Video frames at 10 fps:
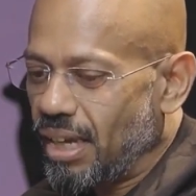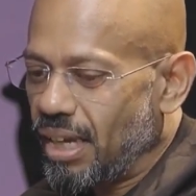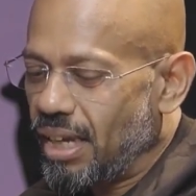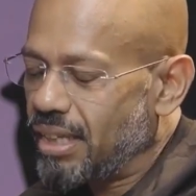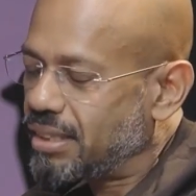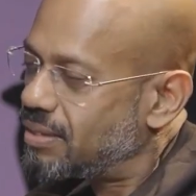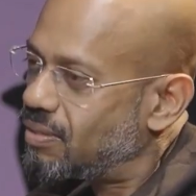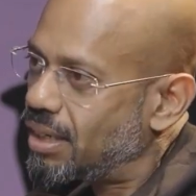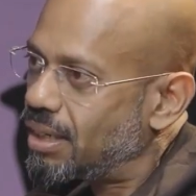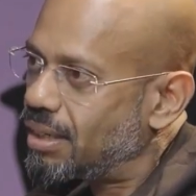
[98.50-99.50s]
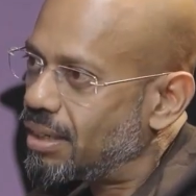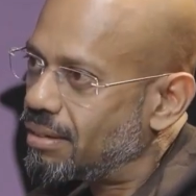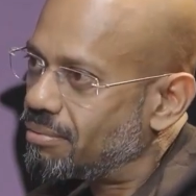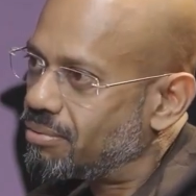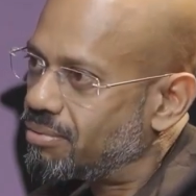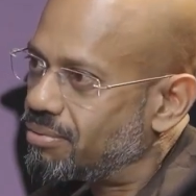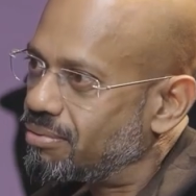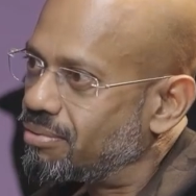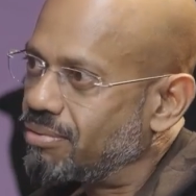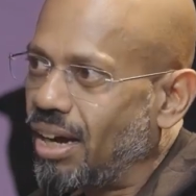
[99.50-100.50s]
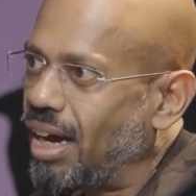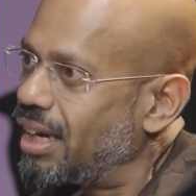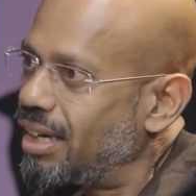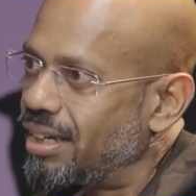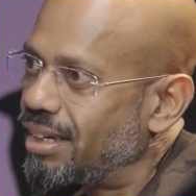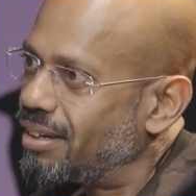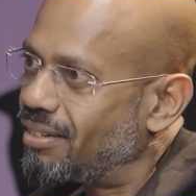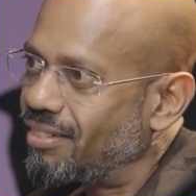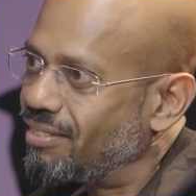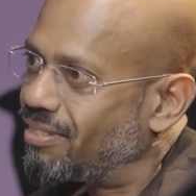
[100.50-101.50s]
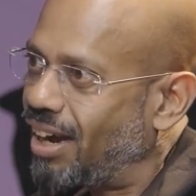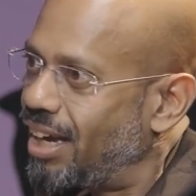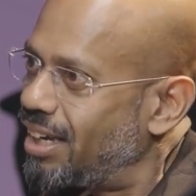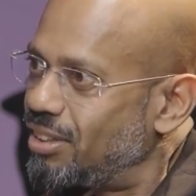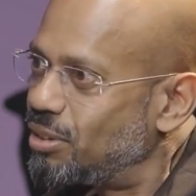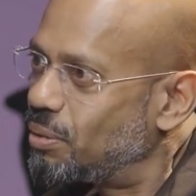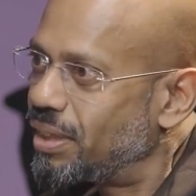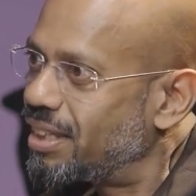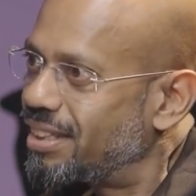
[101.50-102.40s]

And I said, Vinay, why are you doing